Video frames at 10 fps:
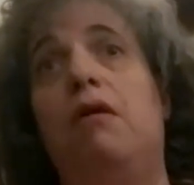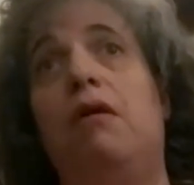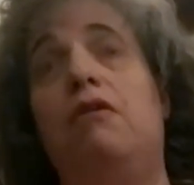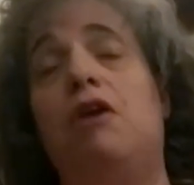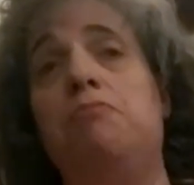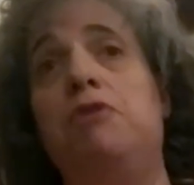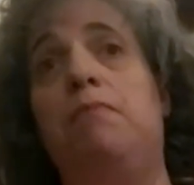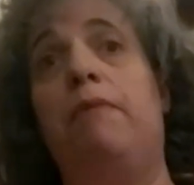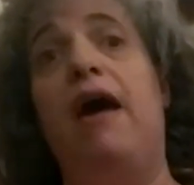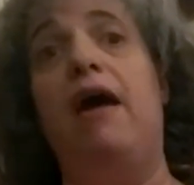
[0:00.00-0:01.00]
Coming
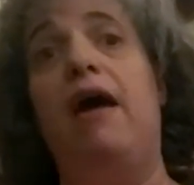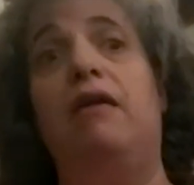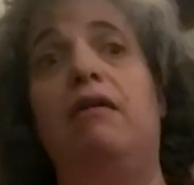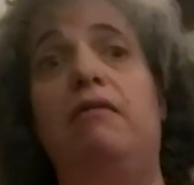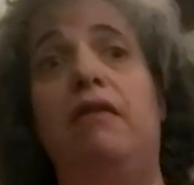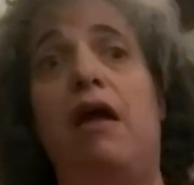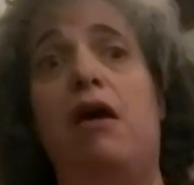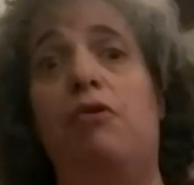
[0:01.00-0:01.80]
back now,